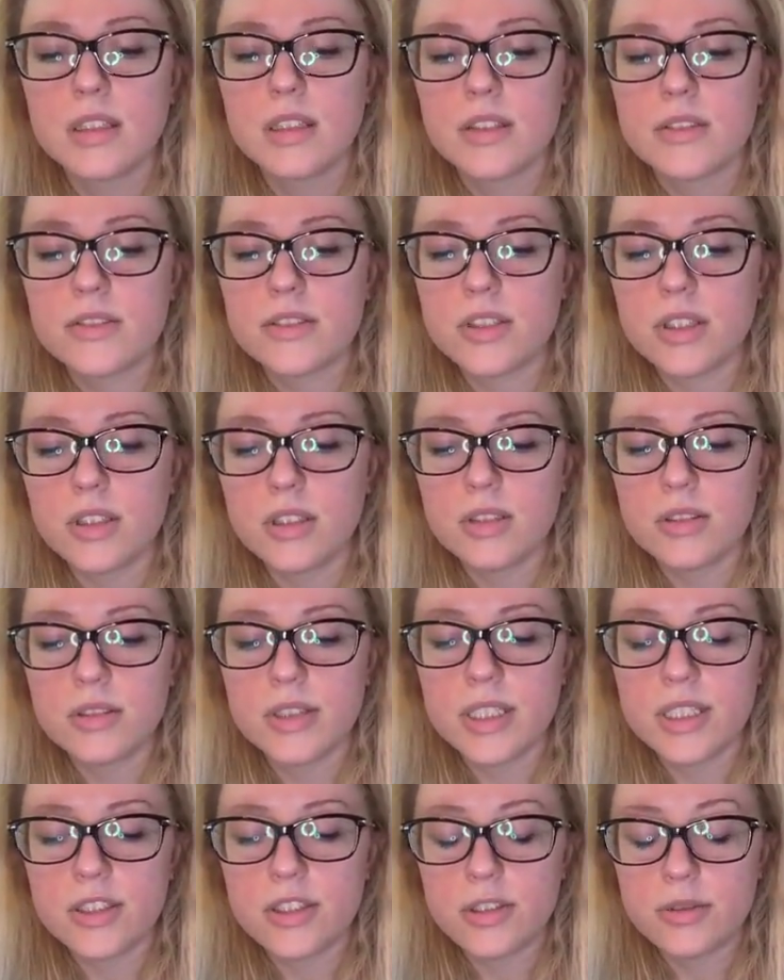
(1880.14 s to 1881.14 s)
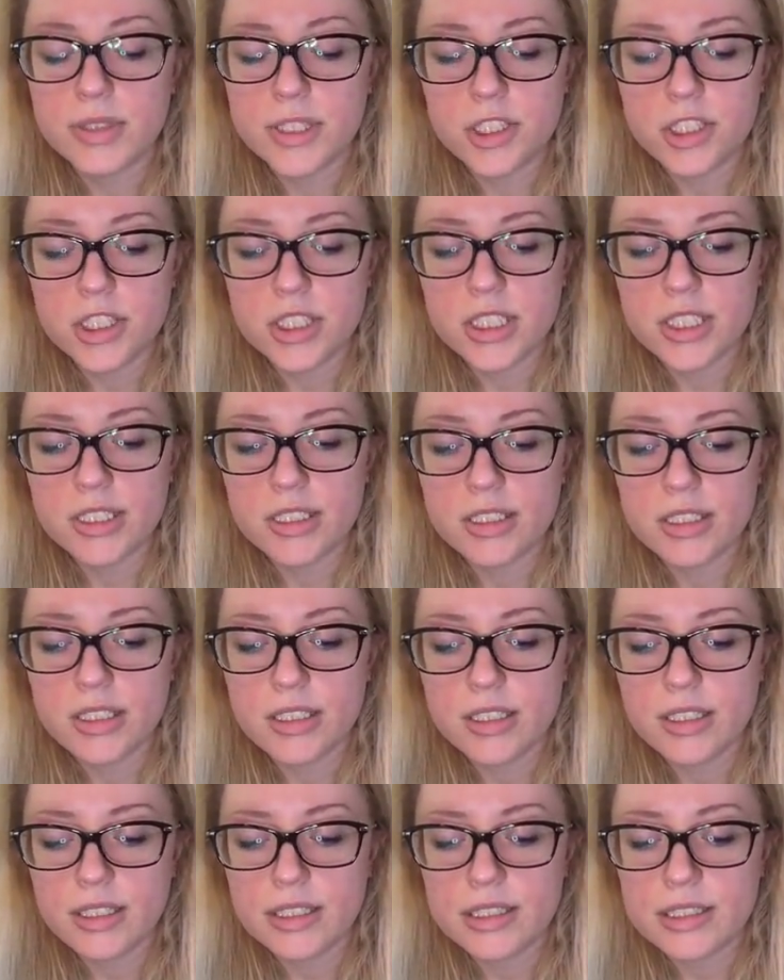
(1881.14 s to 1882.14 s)
So intuition
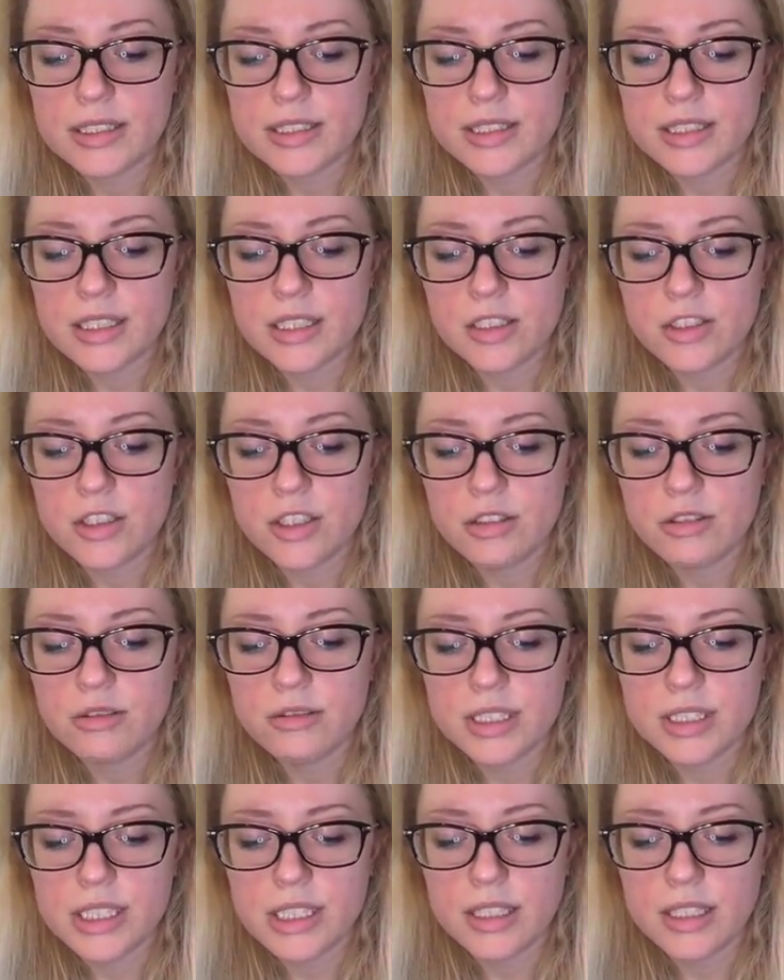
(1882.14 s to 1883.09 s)
is day 2,